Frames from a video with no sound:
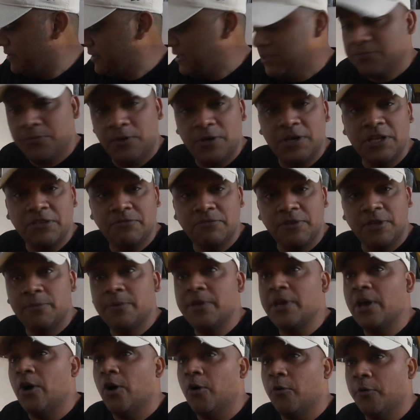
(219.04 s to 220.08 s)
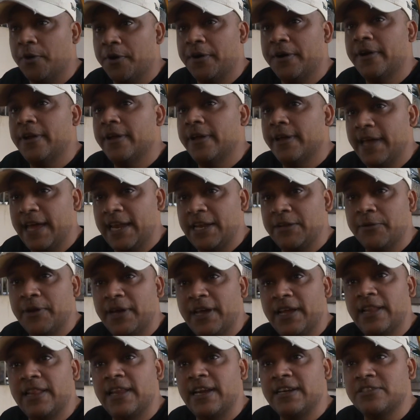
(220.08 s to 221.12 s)
this footage will be over. Anyway,
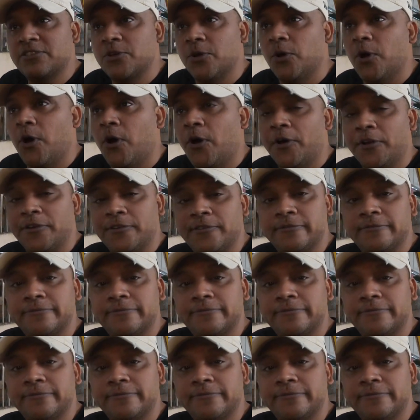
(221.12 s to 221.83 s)
let's go on.